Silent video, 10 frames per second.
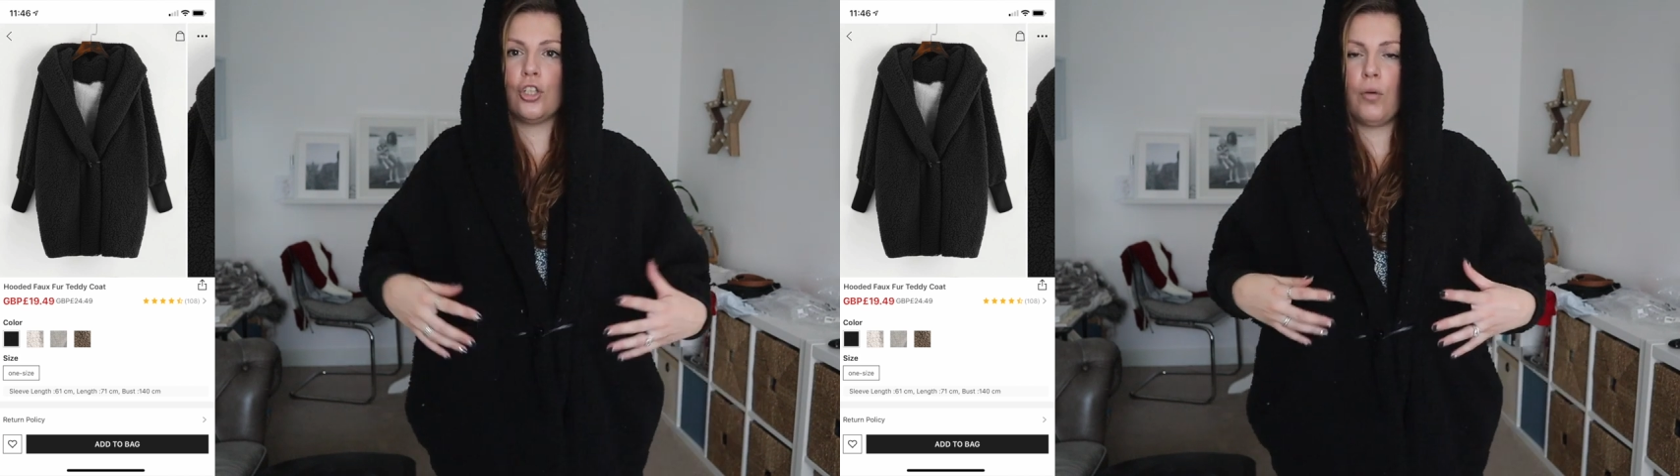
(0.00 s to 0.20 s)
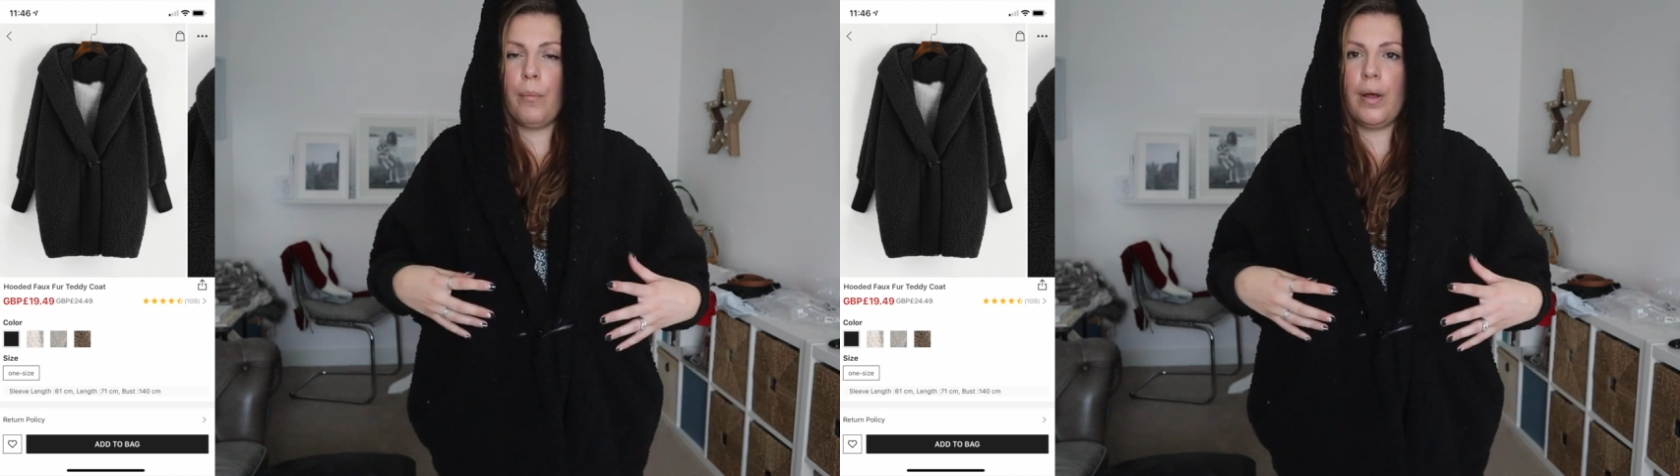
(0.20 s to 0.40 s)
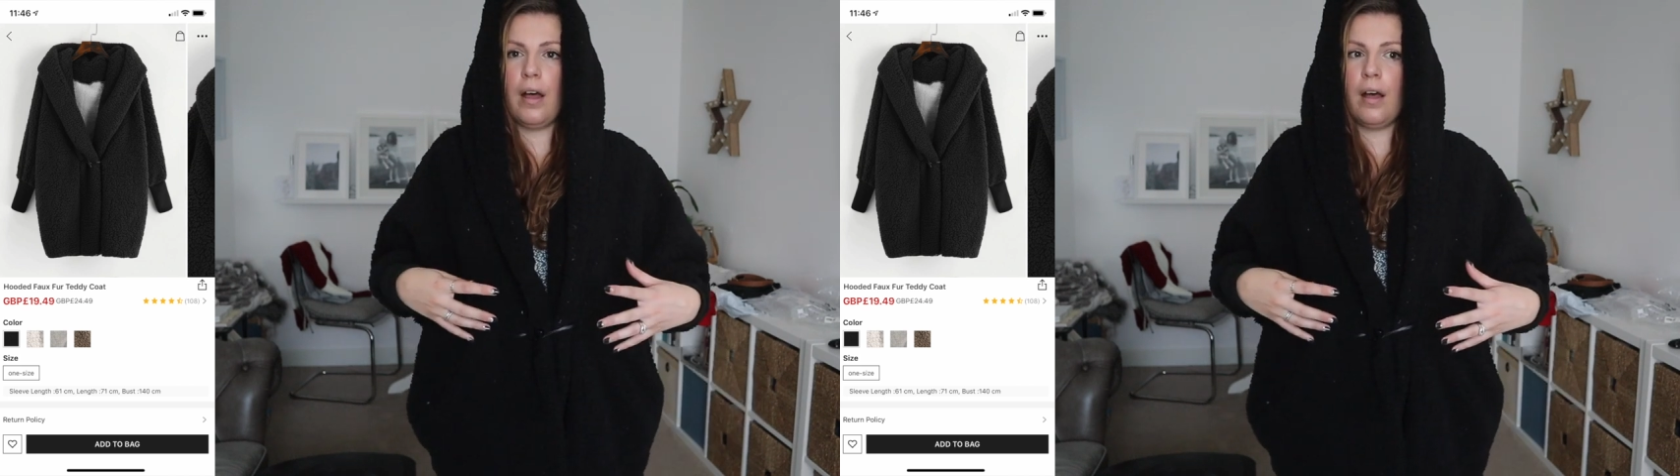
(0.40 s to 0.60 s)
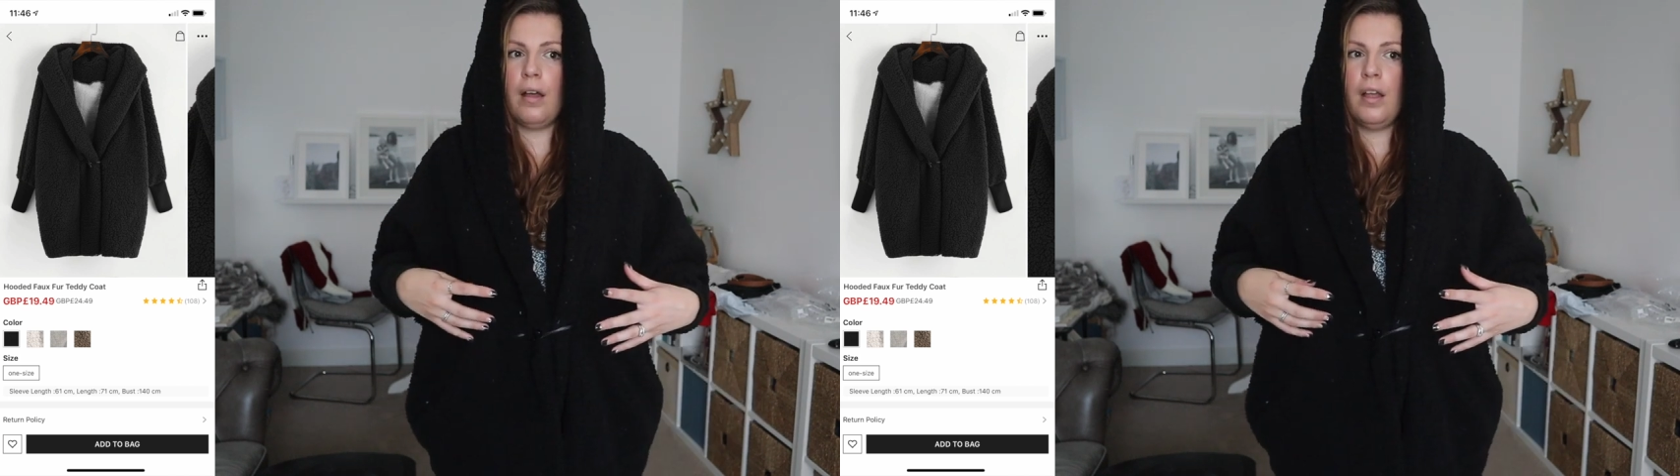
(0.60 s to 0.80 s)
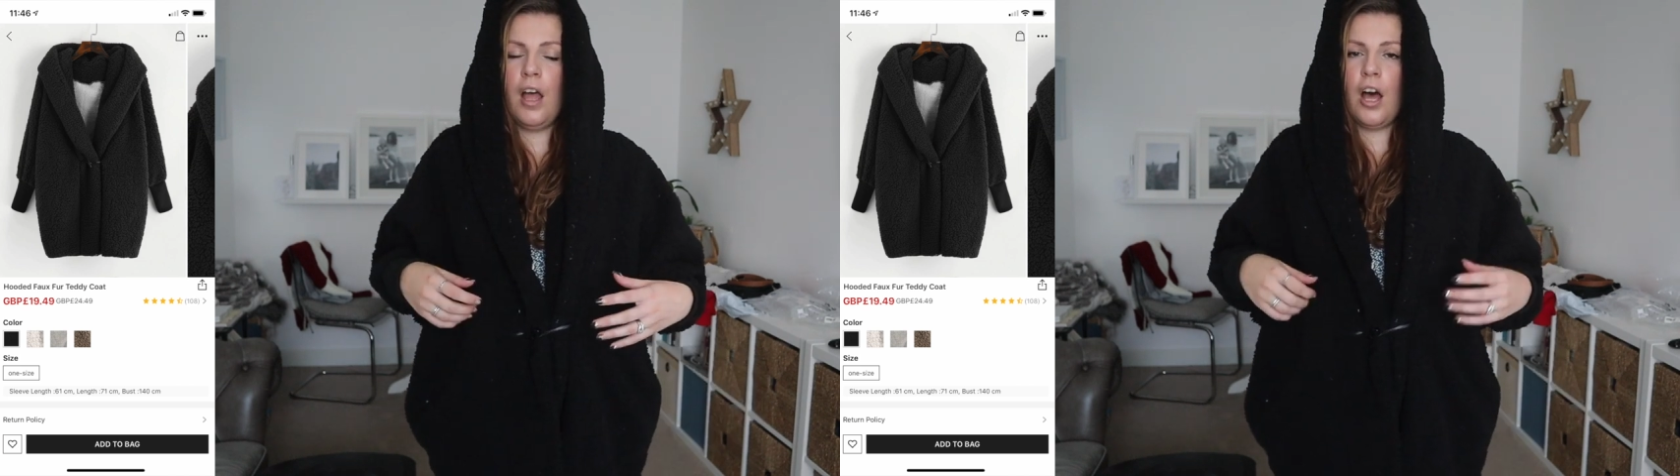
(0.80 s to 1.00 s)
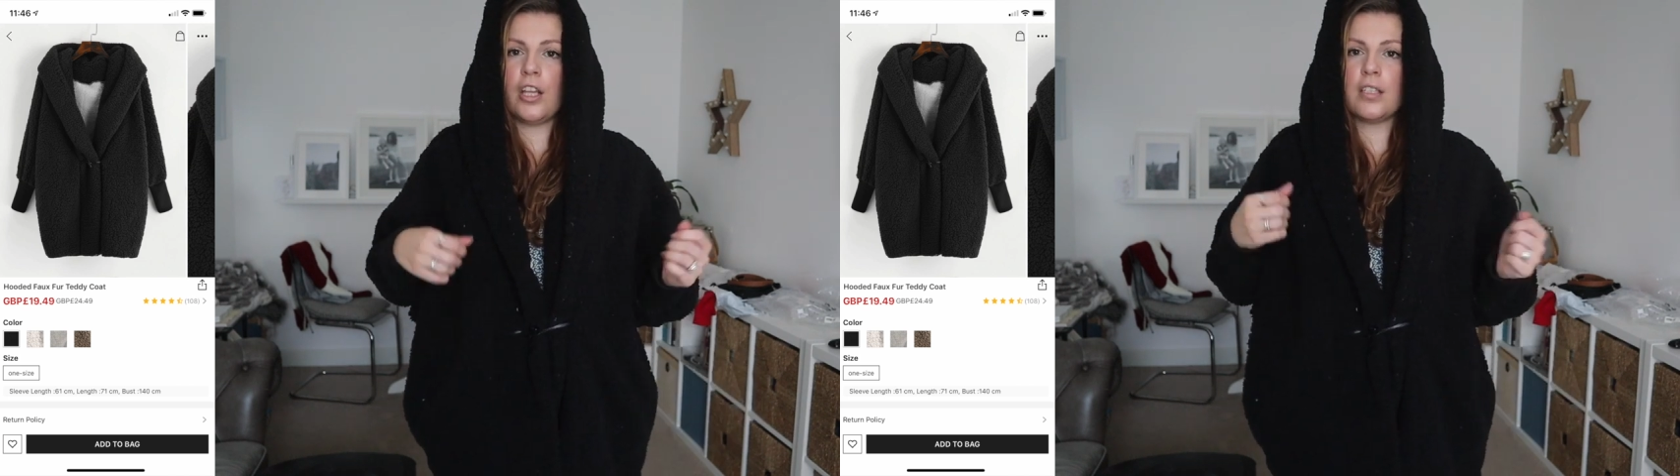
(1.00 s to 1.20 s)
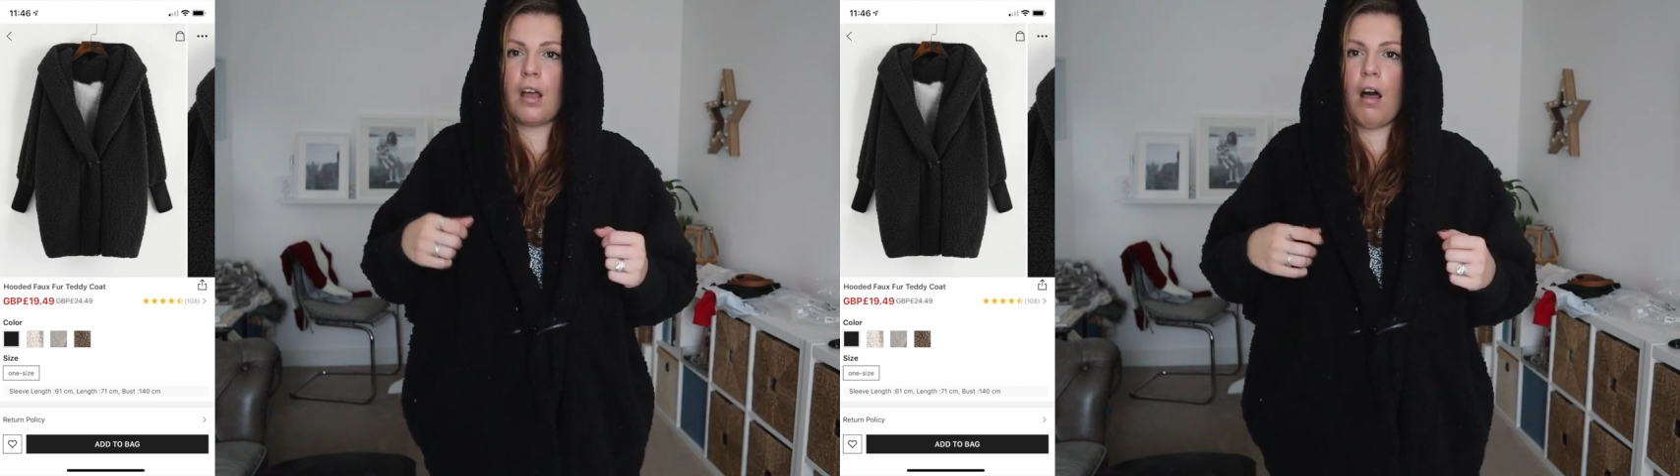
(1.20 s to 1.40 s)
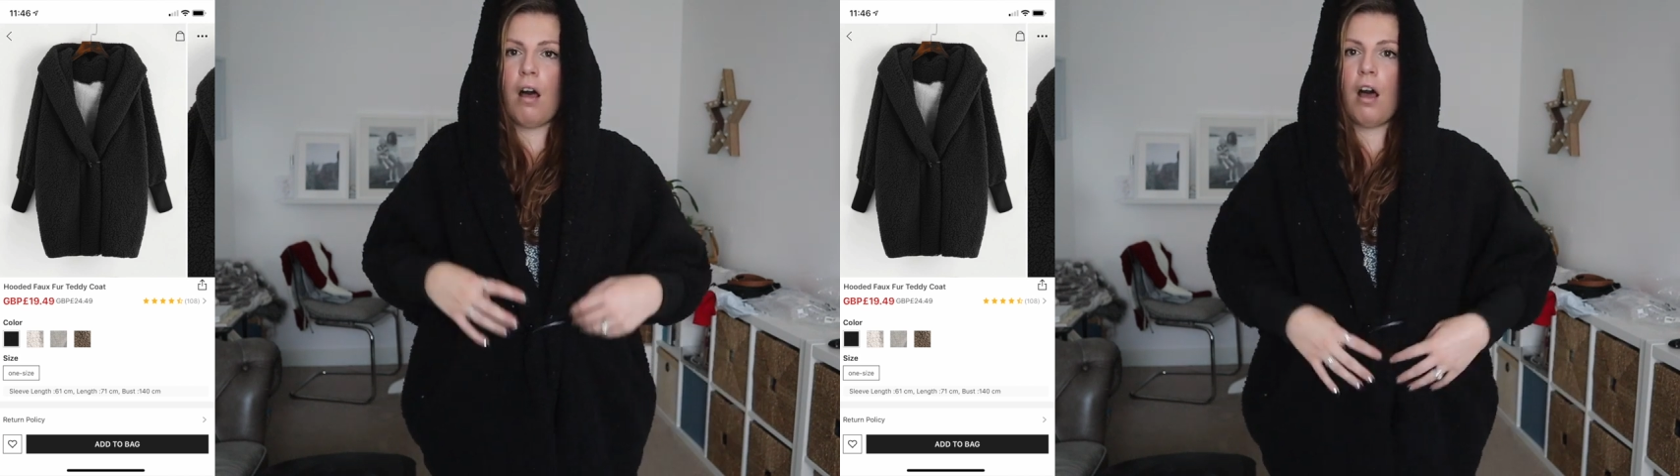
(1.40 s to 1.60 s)
jumper and a
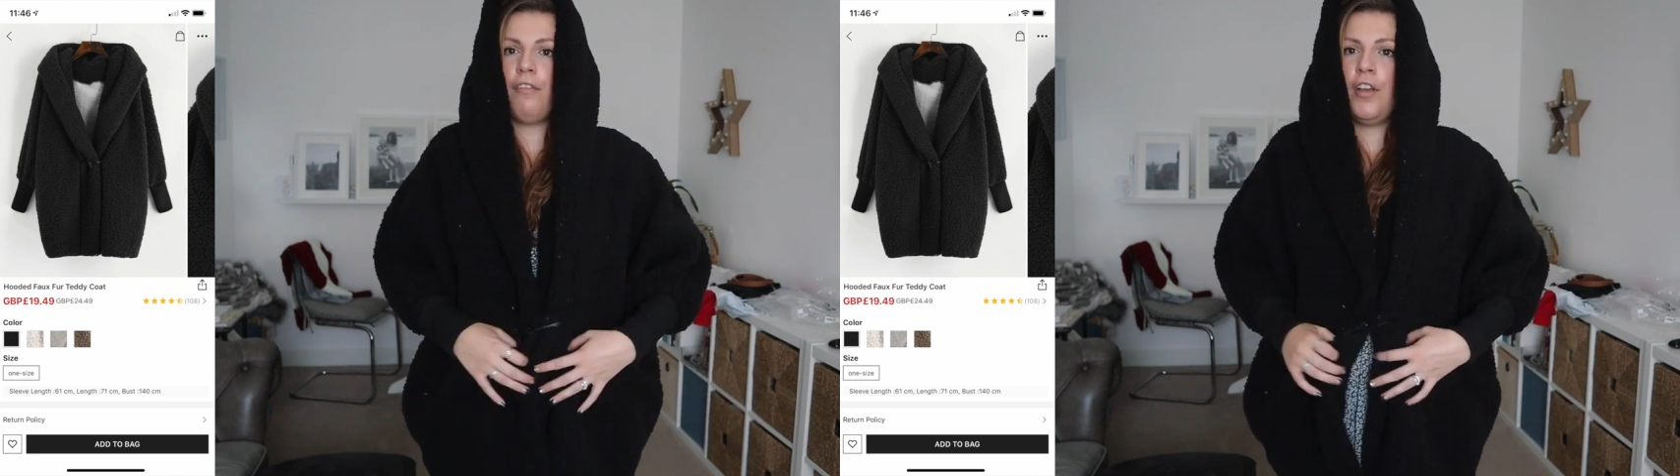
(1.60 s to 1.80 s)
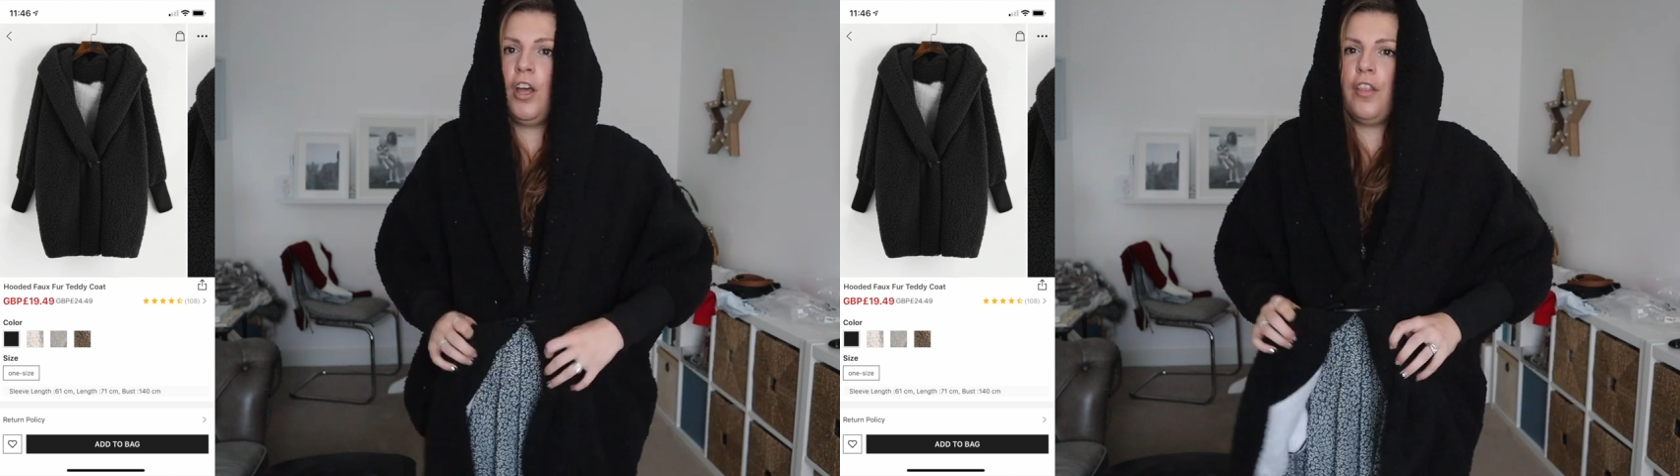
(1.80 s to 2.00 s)
scarf,